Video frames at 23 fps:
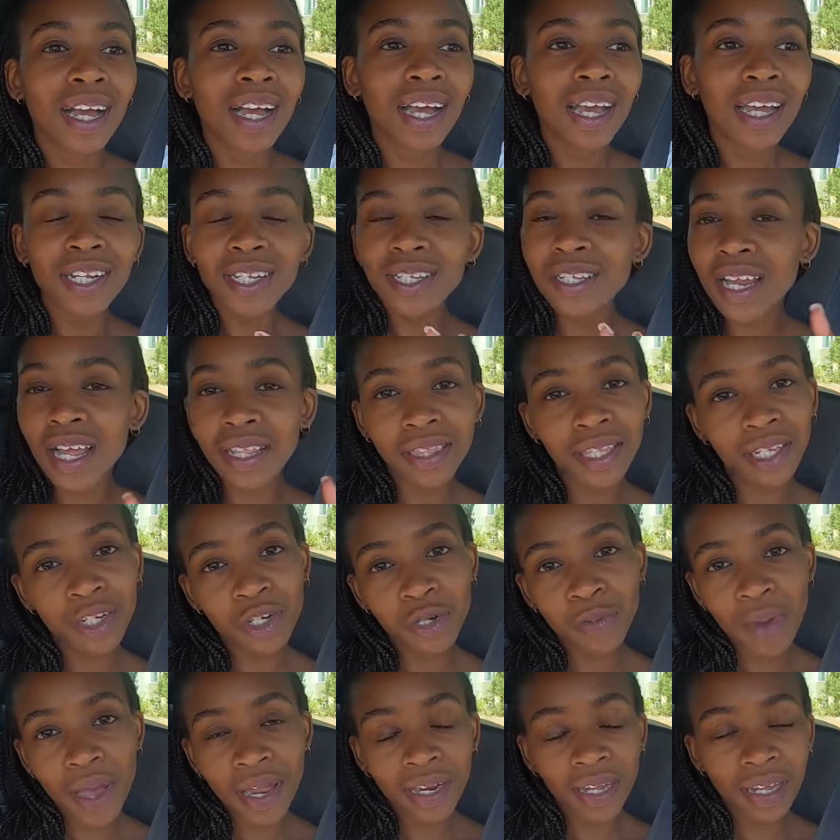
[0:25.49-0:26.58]
It's nothing
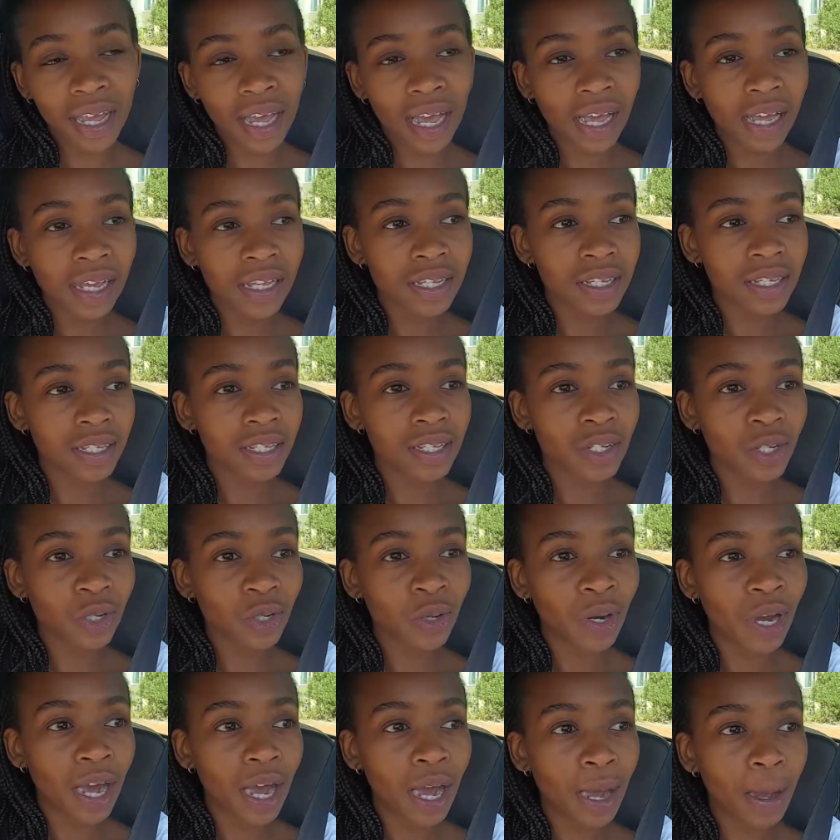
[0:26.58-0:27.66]
dramatic, guys. So
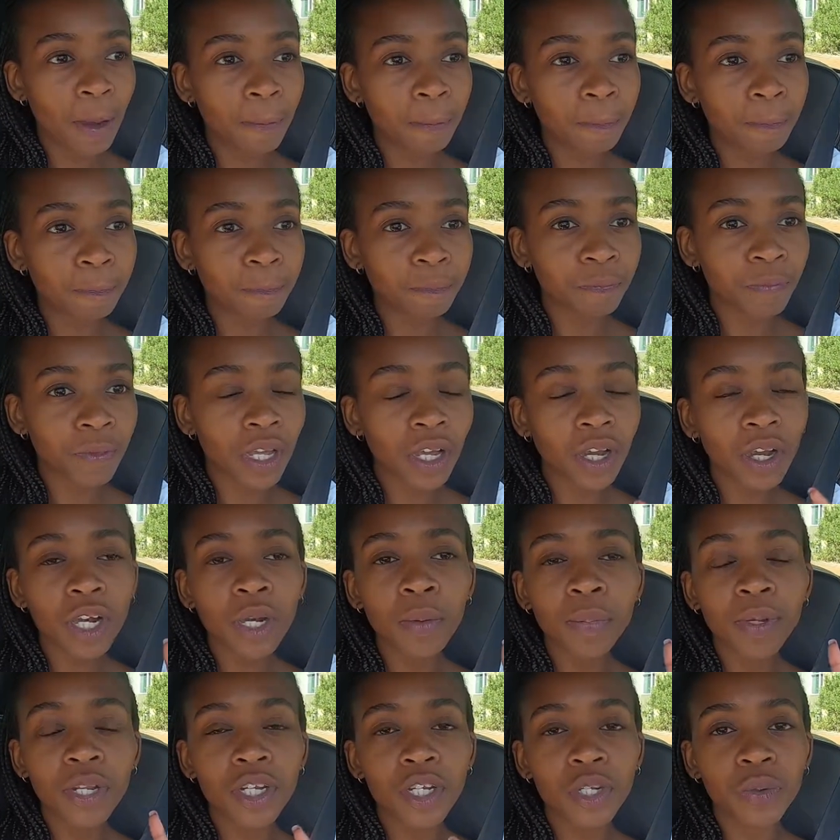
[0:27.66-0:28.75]
I'm gonna
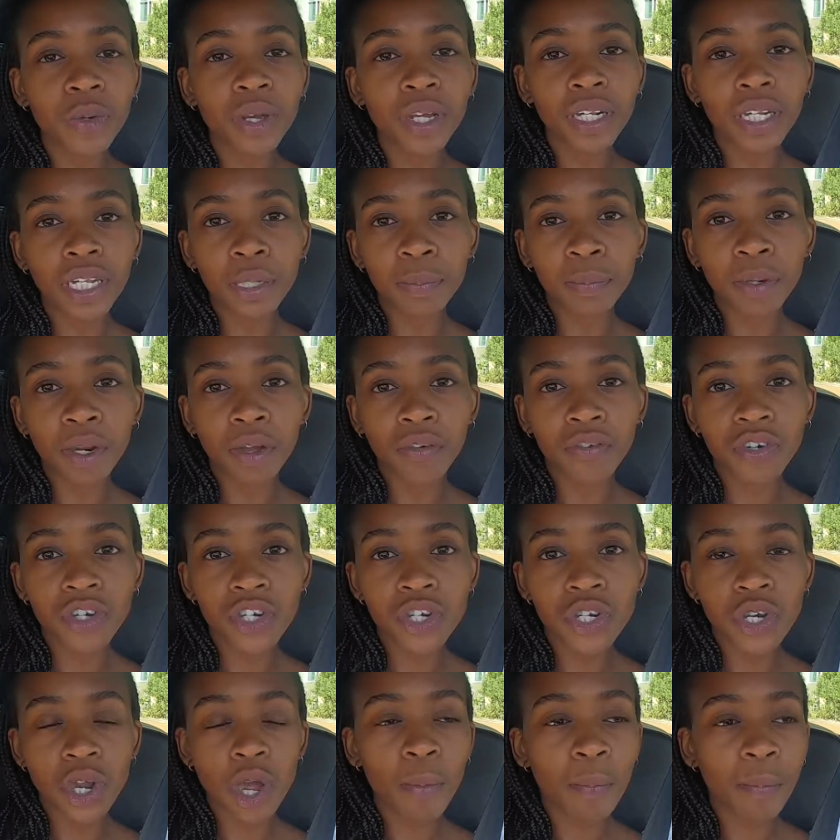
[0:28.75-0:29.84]
be doing a little bit of
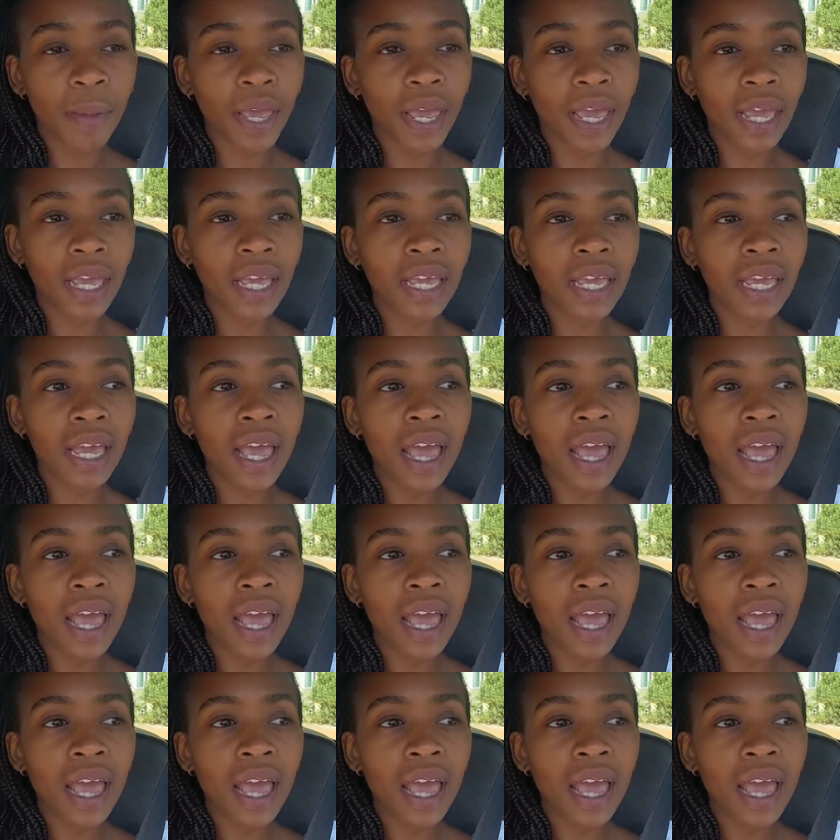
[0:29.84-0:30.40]
shopping.